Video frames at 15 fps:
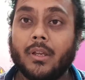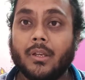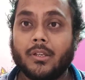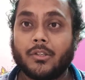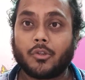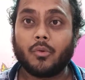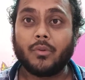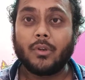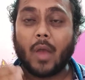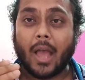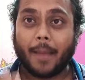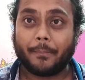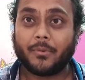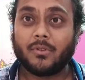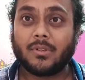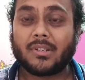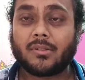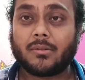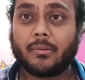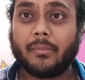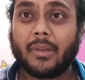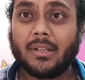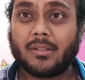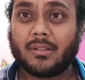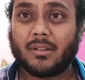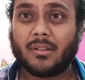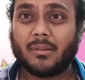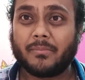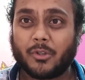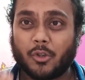so you have to just
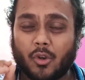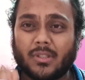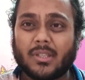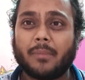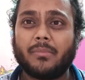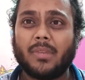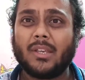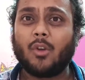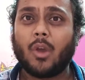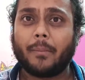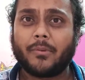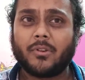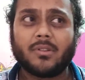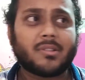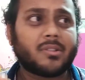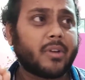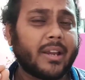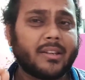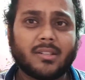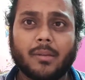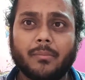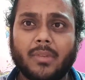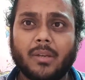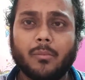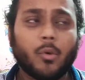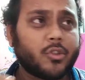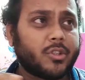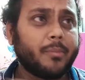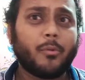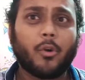draw something, you have to just write something.
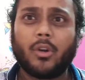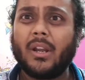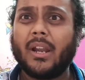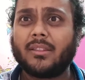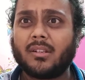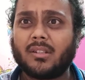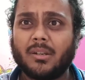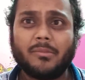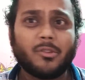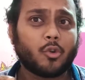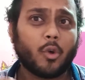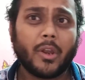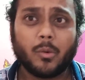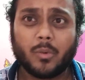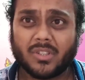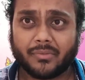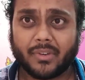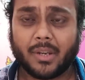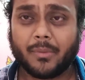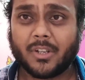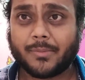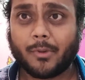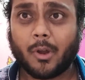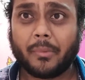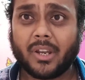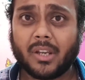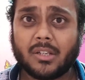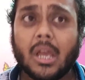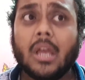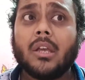Most importantly, at the time, drawing was very much
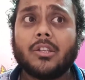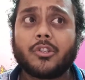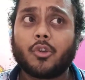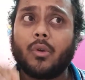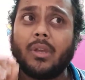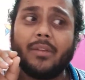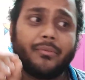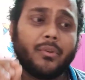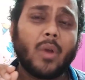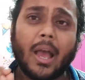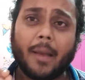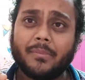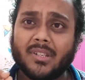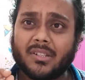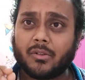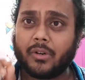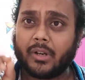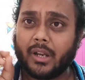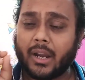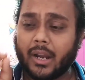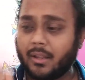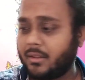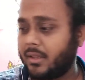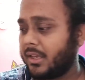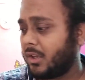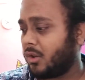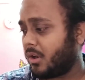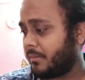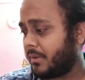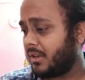prominent. So if you have just written anything,
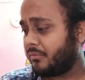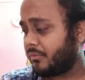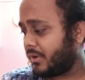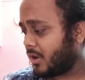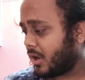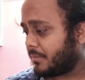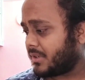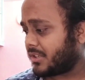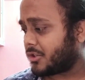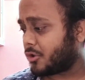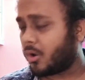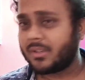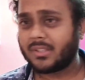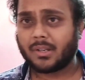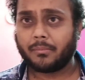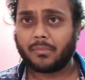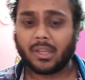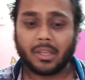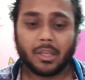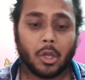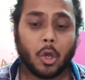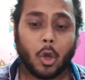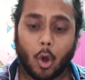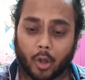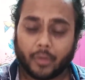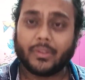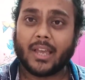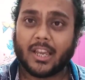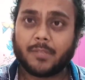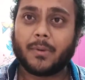if you have just drawn something on
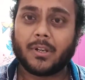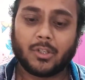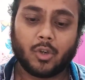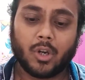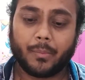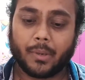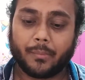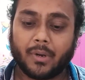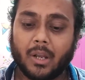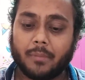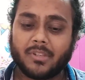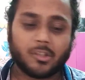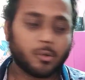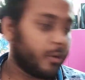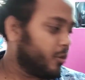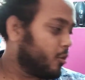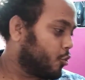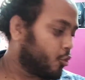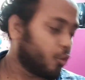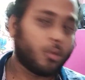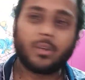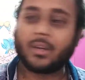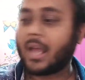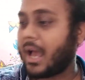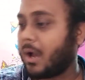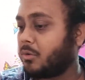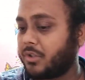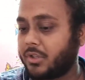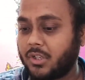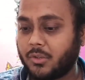that particular paper, I'm just going to show that
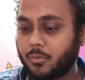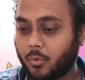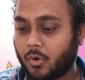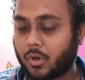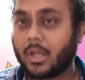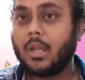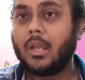how did it work.